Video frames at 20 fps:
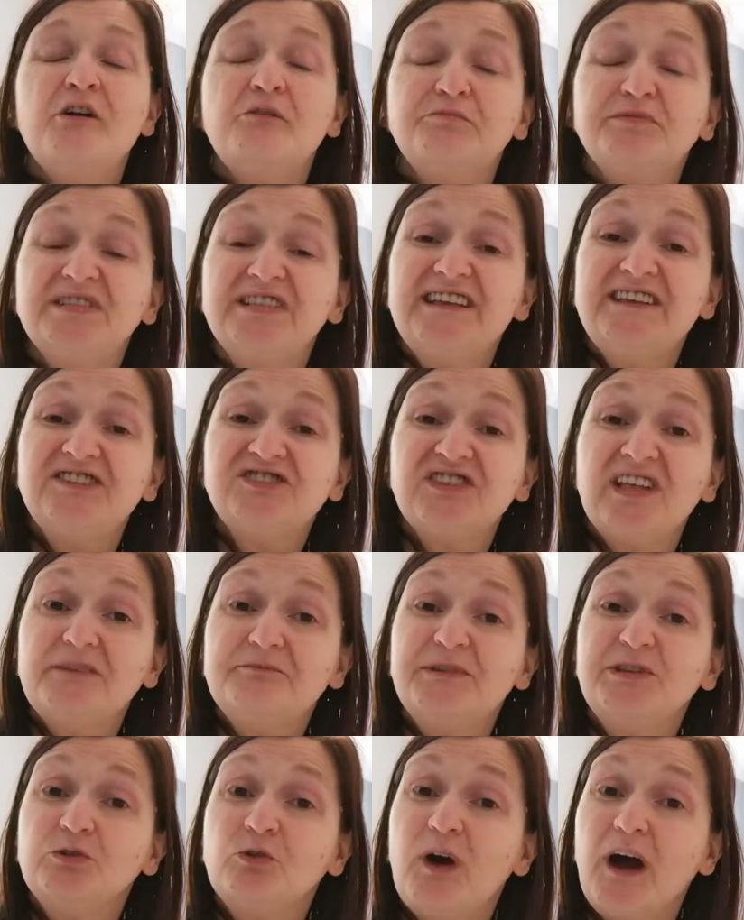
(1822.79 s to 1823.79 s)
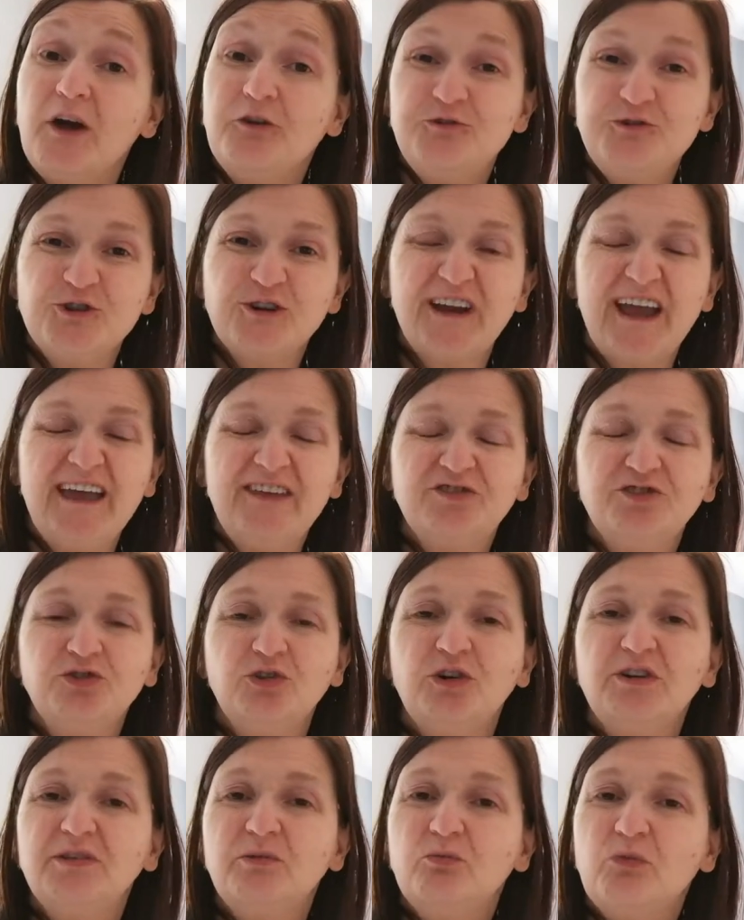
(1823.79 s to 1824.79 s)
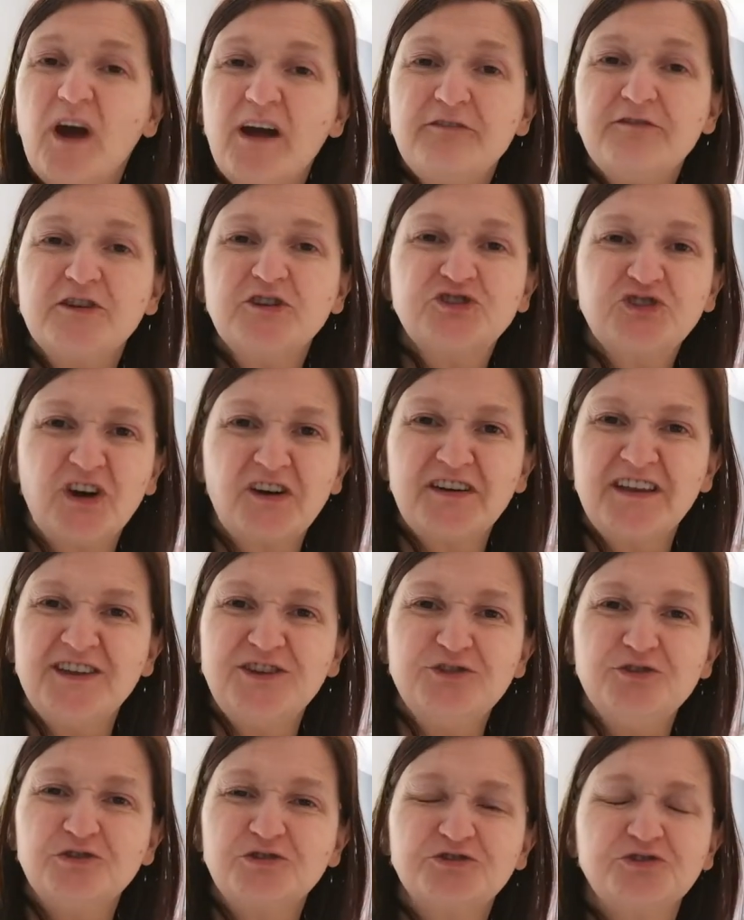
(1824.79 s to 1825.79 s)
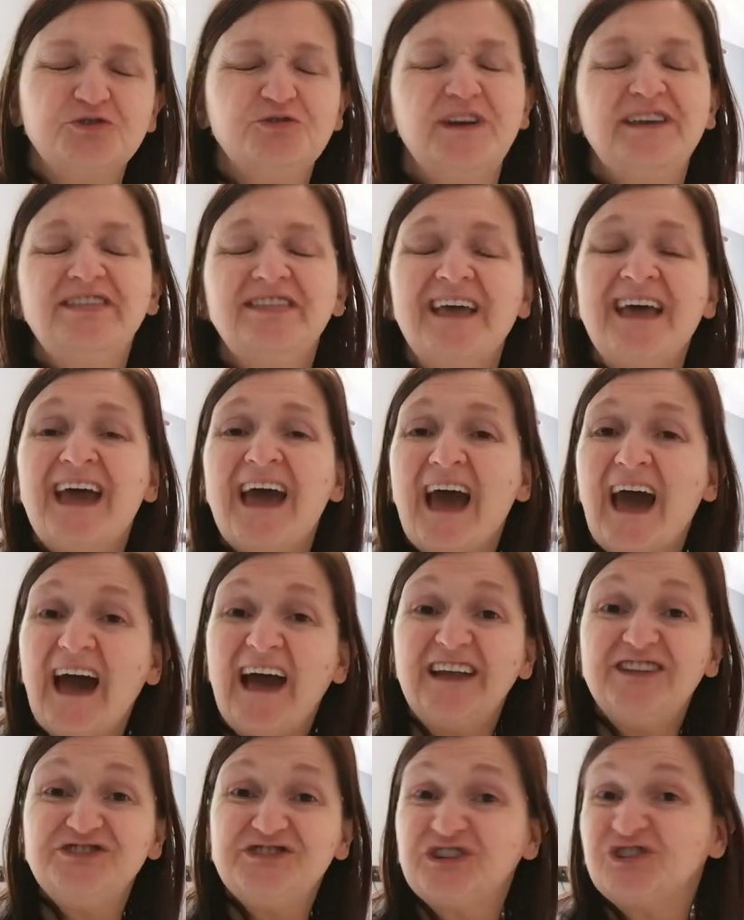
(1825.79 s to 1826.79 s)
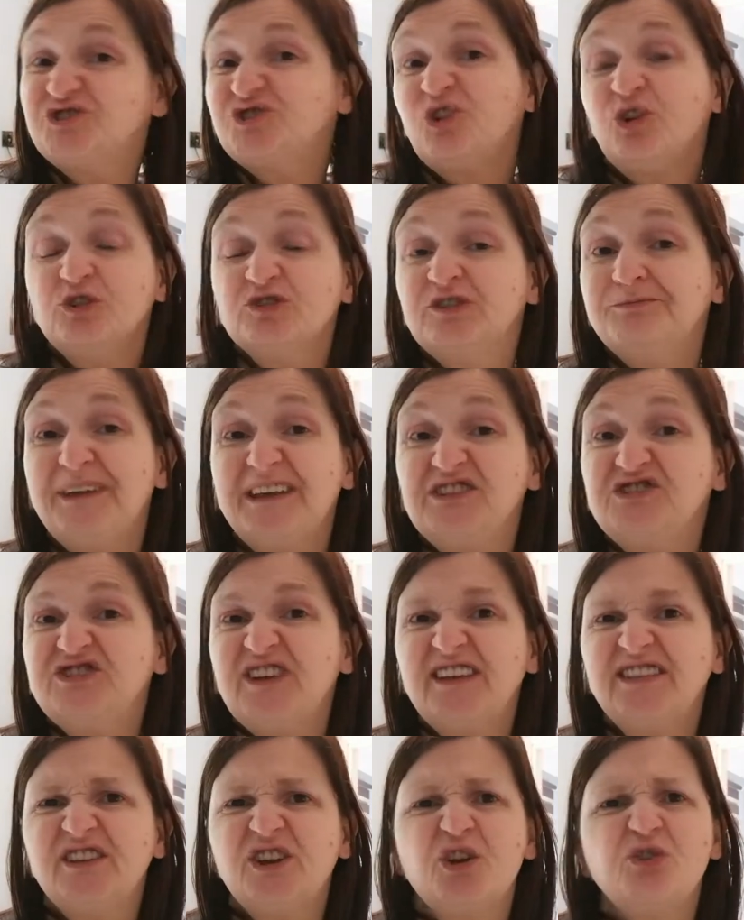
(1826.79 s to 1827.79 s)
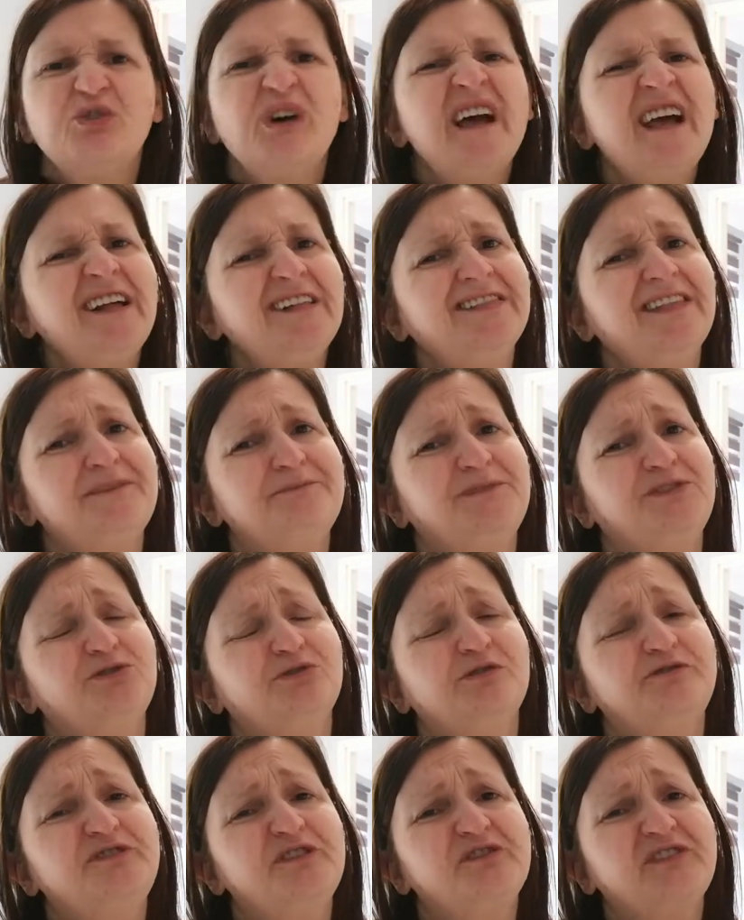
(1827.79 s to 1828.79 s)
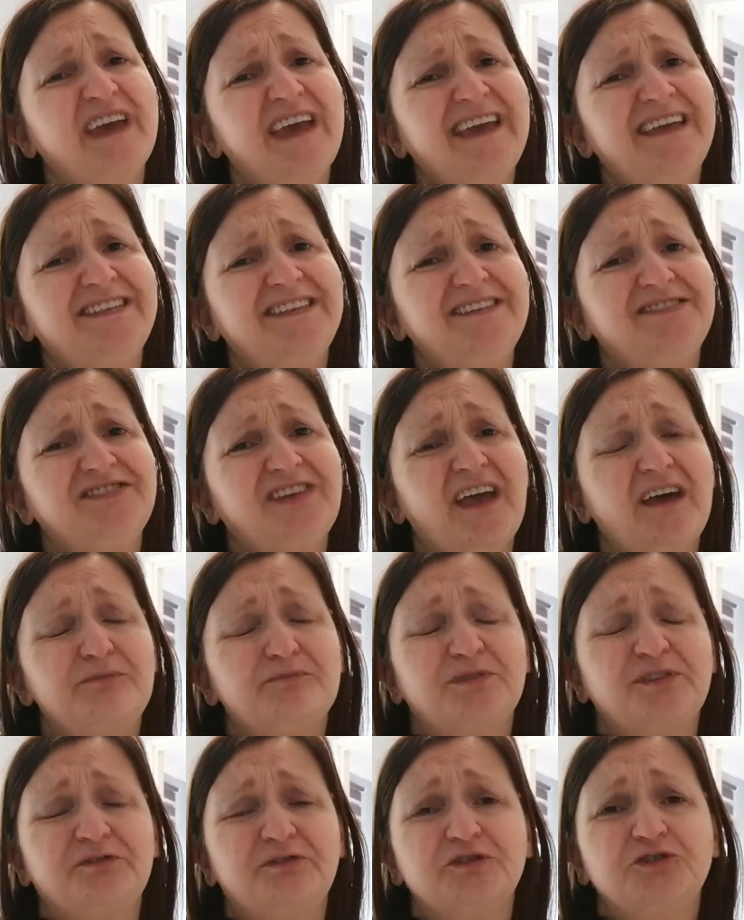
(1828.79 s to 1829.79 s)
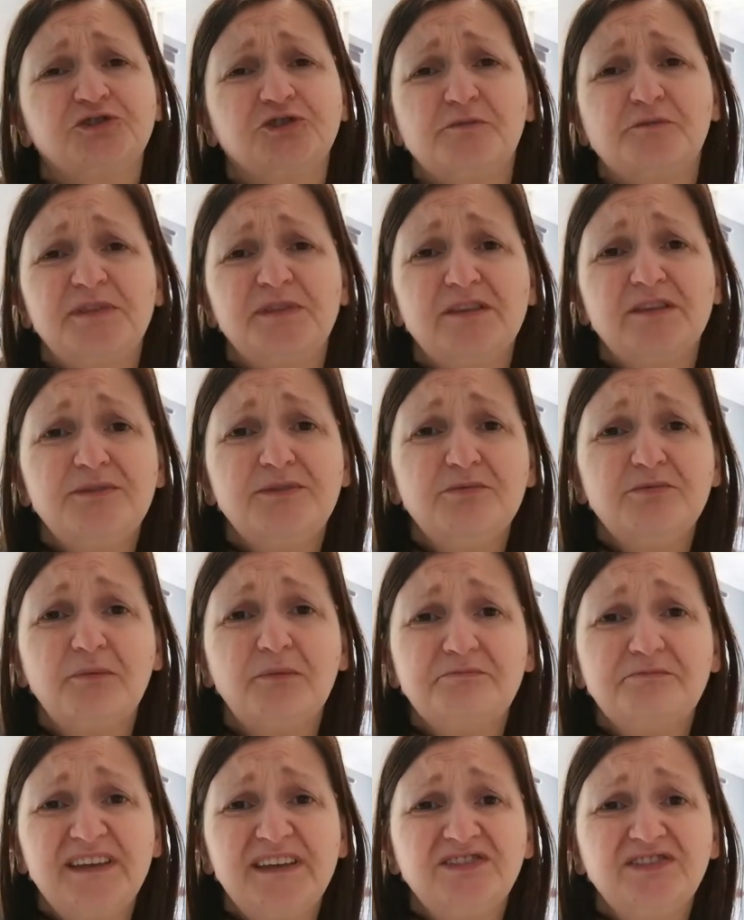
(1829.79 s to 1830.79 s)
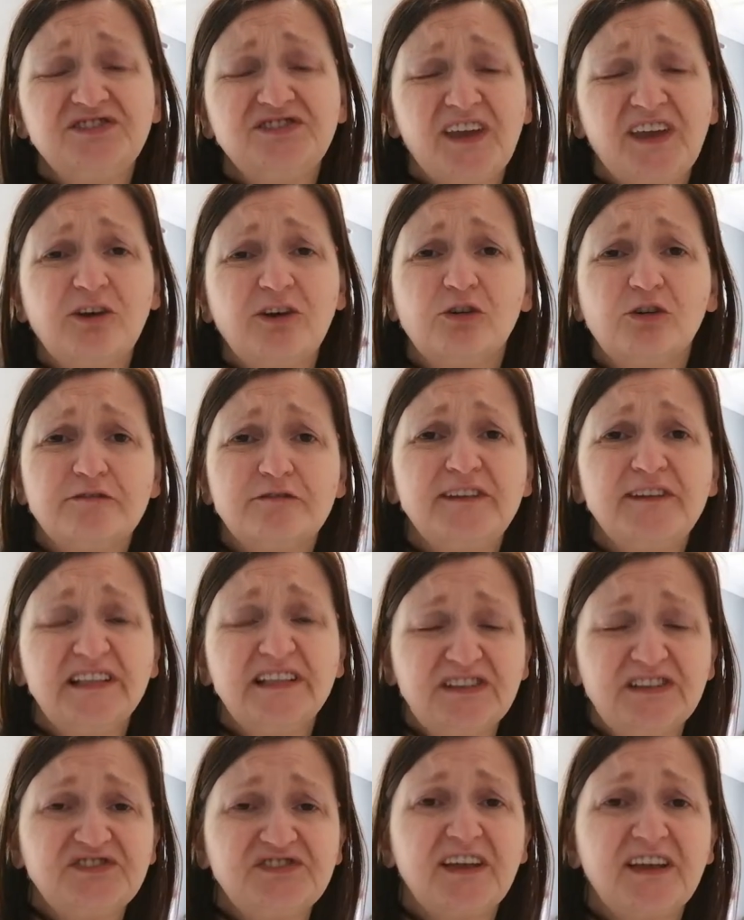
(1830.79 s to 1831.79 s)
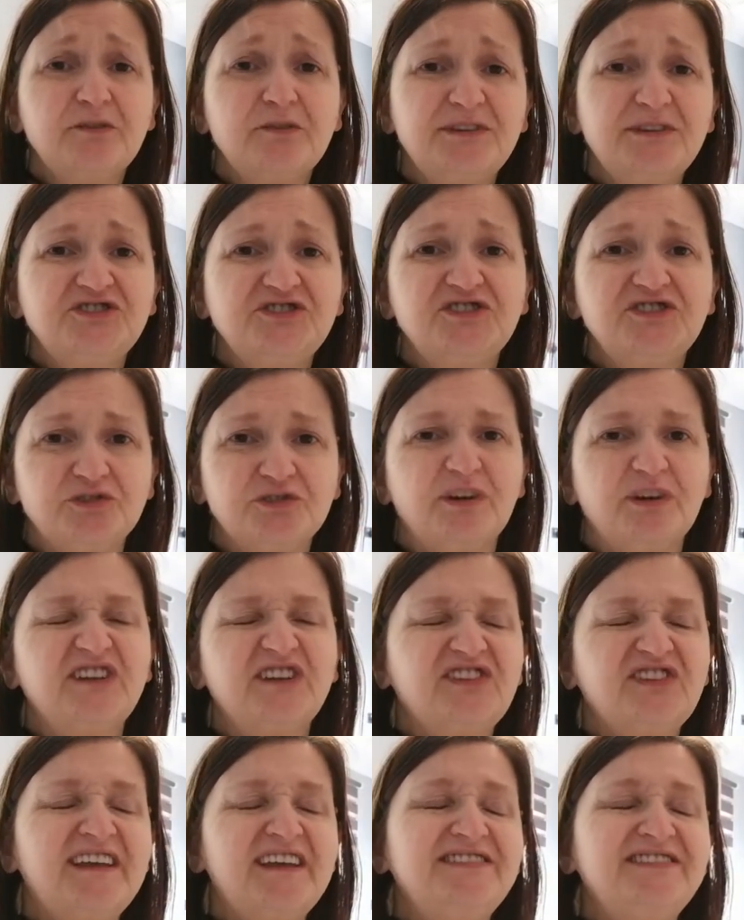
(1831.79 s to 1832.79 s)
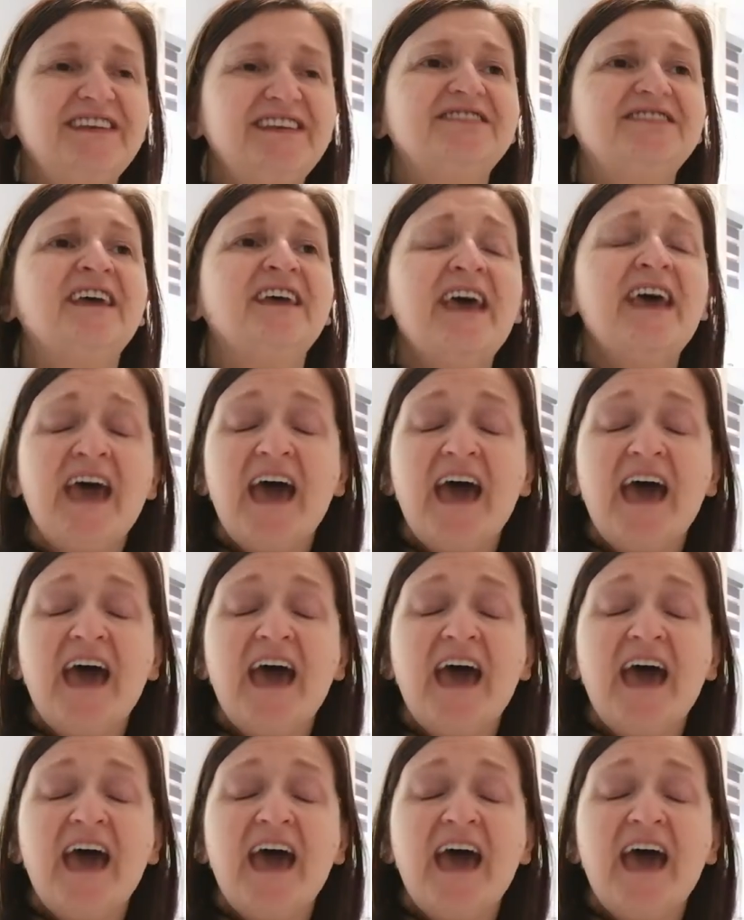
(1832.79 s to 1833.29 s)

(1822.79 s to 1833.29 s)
Please let me know how you're getting on and whatever journey you're doing and just talk to me in general. Let me know if you've got any tips for stopping the wee one being sick or feeling sick when she's so excited